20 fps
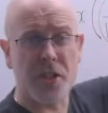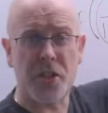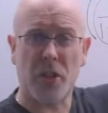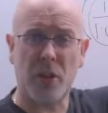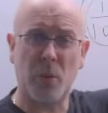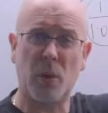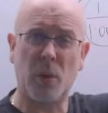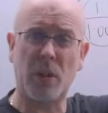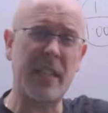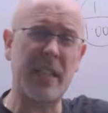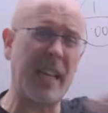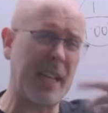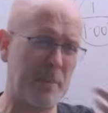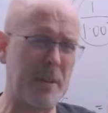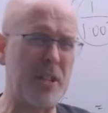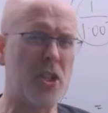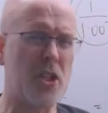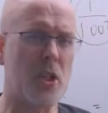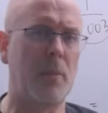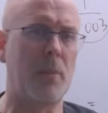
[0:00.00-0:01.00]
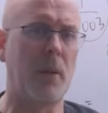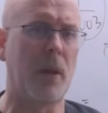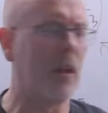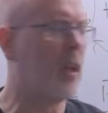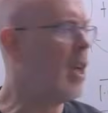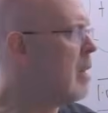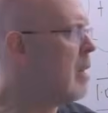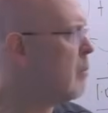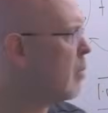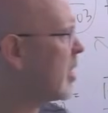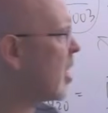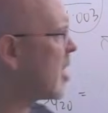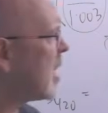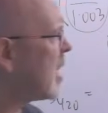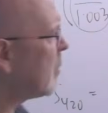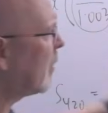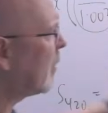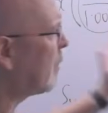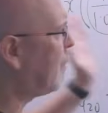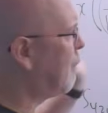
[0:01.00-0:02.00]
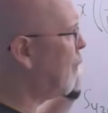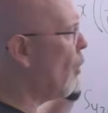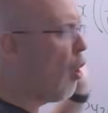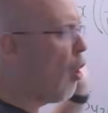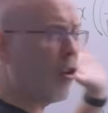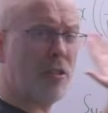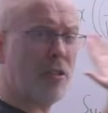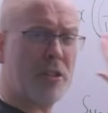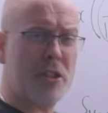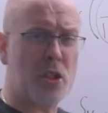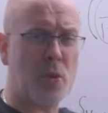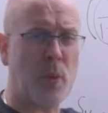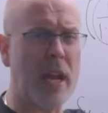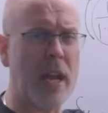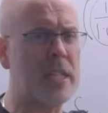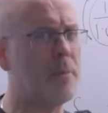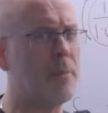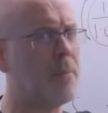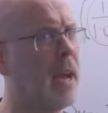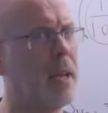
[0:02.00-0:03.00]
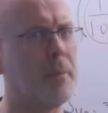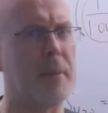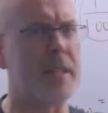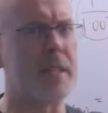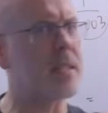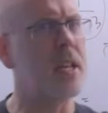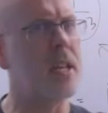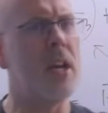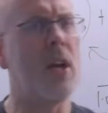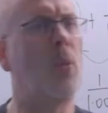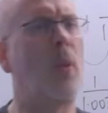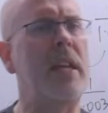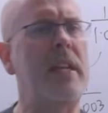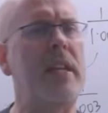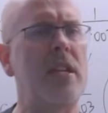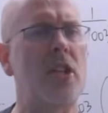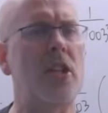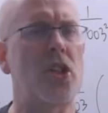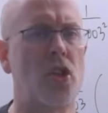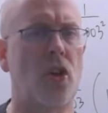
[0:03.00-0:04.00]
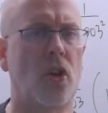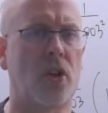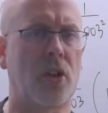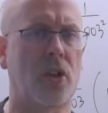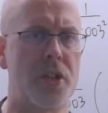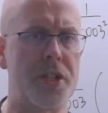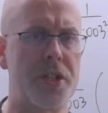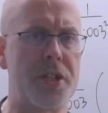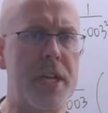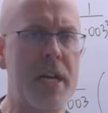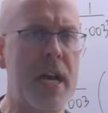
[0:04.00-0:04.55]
Sure, wouldn't that be doable? When you're dealing with 420 payments, we need a shortcut.